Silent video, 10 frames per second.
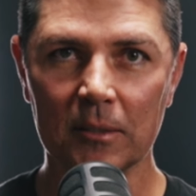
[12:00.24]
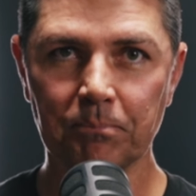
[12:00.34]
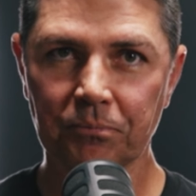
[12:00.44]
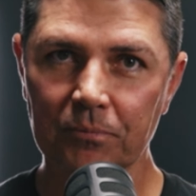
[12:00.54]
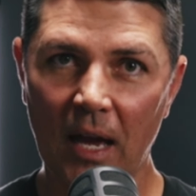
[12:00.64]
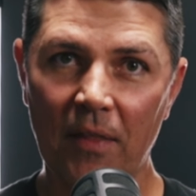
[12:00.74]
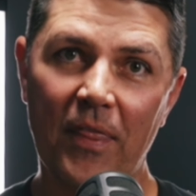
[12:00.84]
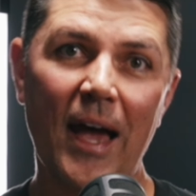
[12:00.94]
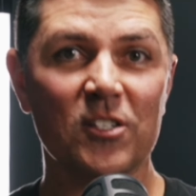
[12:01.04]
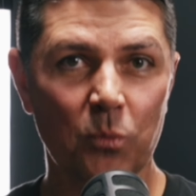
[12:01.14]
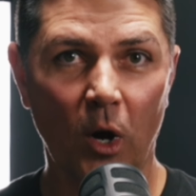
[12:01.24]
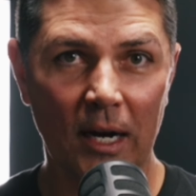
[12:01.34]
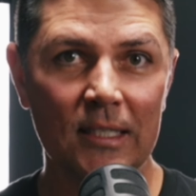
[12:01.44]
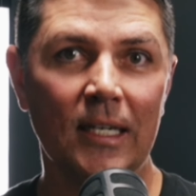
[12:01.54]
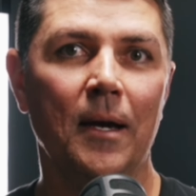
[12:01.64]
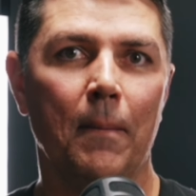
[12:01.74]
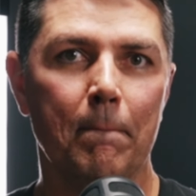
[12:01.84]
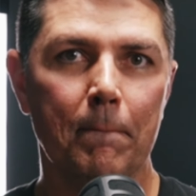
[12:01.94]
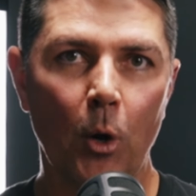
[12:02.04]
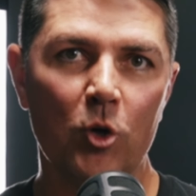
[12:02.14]
it. And that's why
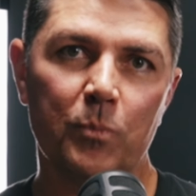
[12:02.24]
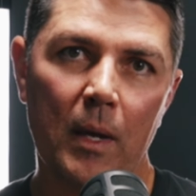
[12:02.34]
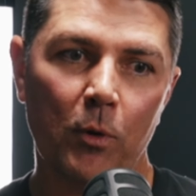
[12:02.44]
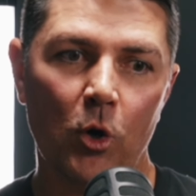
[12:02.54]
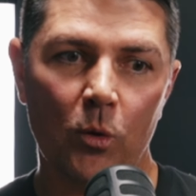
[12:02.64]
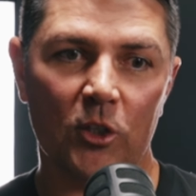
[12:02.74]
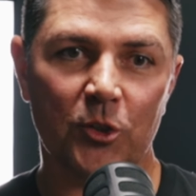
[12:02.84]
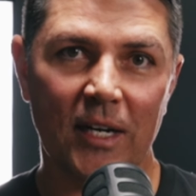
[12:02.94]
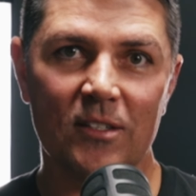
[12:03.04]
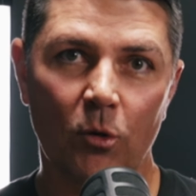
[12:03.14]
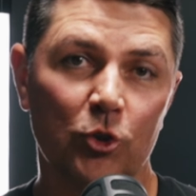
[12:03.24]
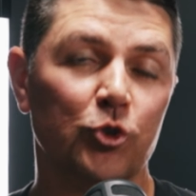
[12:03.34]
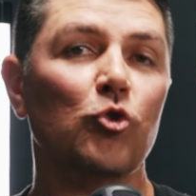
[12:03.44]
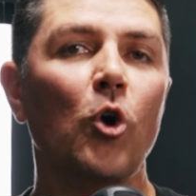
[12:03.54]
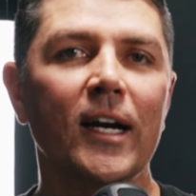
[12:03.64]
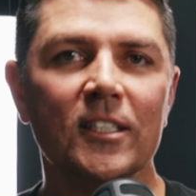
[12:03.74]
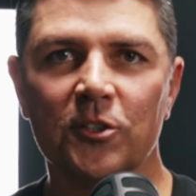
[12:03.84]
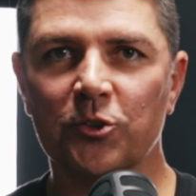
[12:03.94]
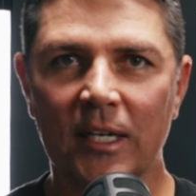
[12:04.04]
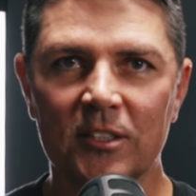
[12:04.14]
most people who are trying
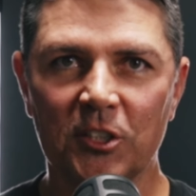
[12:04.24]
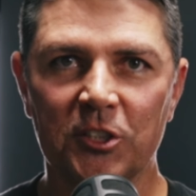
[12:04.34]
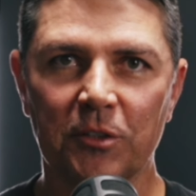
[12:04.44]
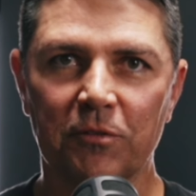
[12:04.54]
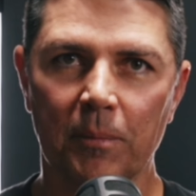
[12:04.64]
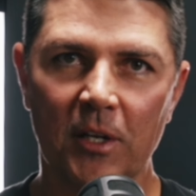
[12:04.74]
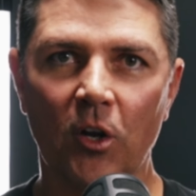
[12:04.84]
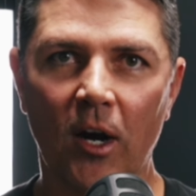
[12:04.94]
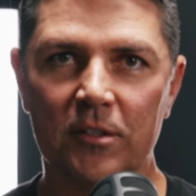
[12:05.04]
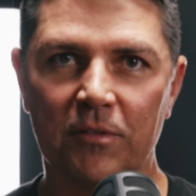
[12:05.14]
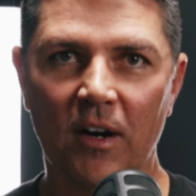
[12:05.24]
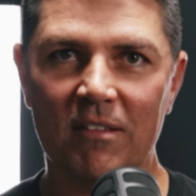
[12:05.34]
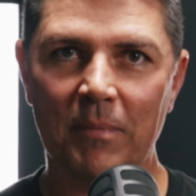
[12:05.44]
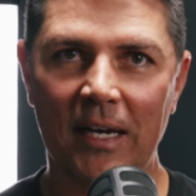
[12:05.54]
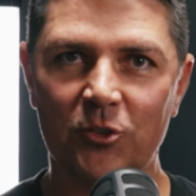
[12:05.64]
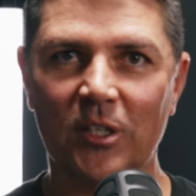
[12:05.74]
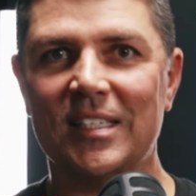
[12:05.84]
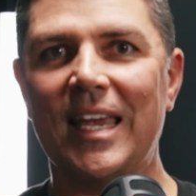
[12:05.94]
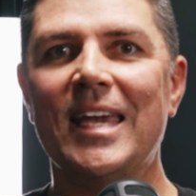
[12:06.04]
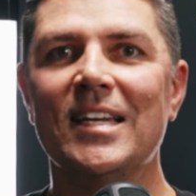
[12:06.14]
to transition from the 9 to 5
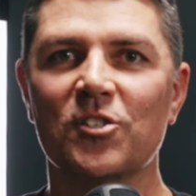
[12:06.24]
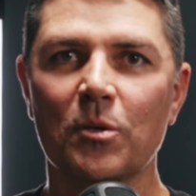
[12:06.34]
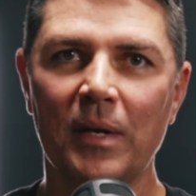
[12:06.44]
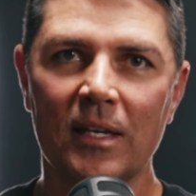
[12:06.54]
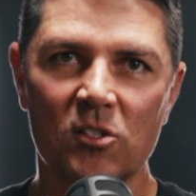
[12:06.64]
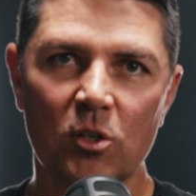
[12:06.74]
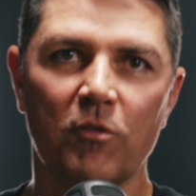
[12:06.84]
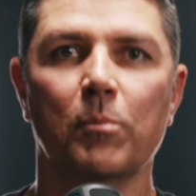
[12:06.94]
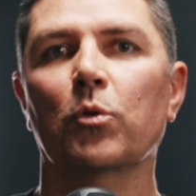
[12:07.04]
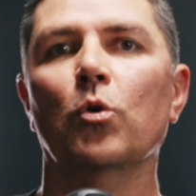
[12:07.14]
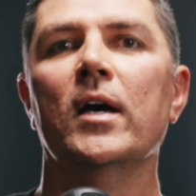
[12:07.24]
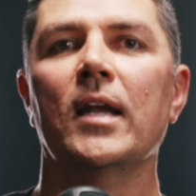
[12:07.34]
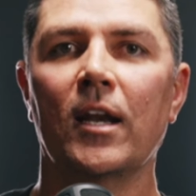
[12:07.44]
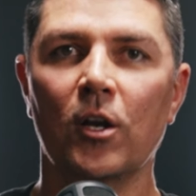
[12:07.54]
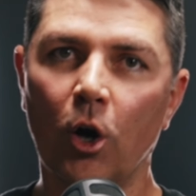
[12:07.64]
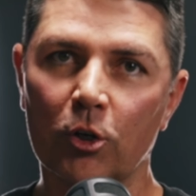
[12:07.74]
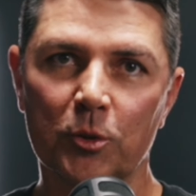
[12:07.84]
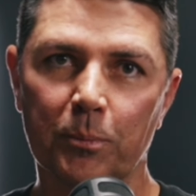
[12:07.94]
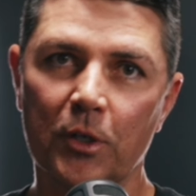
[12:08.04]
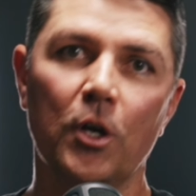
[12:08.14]
matrix into being self-employed and an
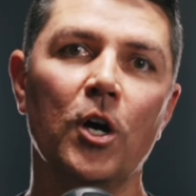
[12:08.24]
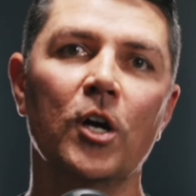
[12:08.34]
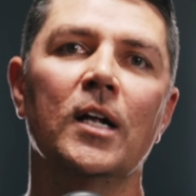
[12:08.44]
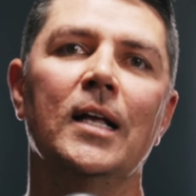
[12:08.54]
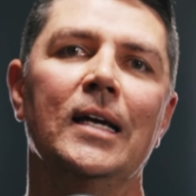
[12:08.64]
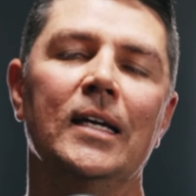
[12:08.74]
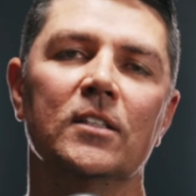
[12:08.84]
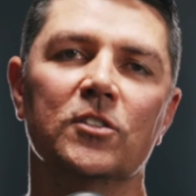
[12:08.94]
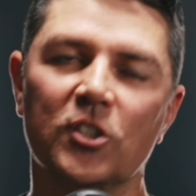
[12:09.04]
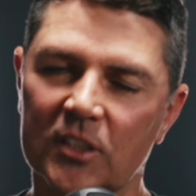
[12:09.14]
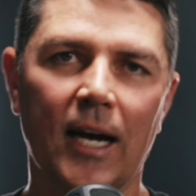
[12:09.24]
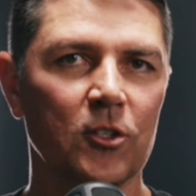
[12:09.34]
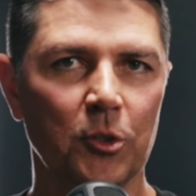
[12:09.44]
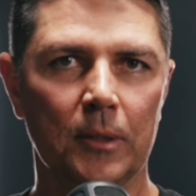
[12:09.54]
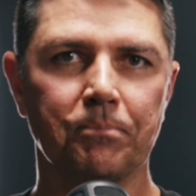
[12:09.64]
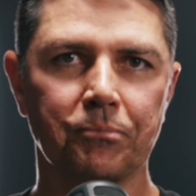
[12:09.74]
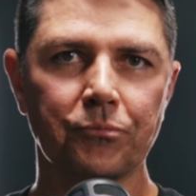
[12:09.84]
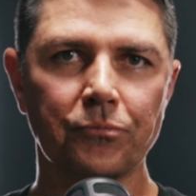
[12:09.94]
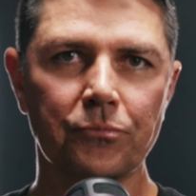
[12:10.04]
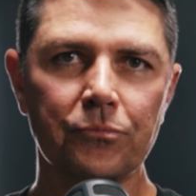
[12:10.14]
entrepreneur just can't do it.
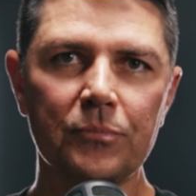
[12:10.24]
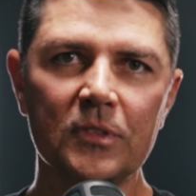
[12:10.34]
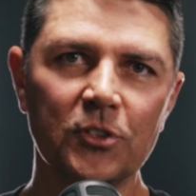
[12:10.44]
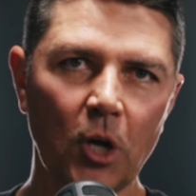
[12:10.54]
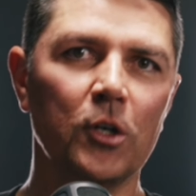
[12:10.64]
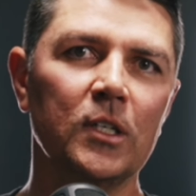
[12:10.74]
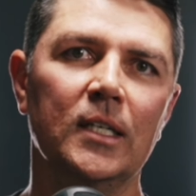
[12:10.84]
So,